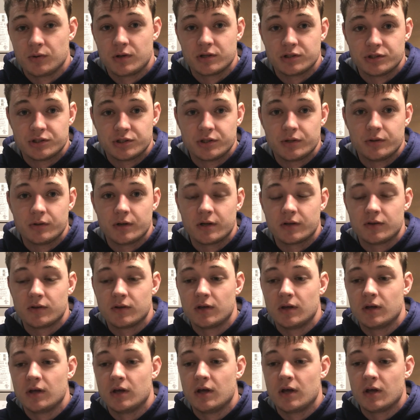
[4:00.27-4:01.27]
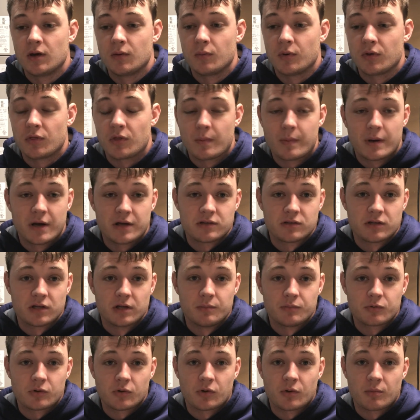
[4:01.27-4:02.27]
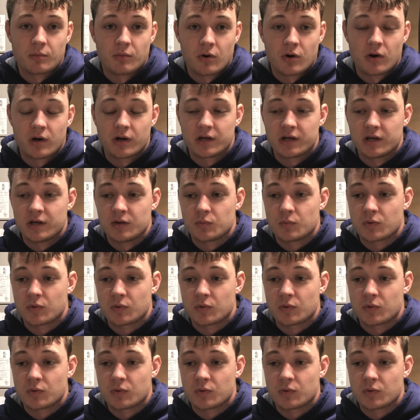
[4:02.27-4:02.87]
can shoot it, with the best limbs on the market,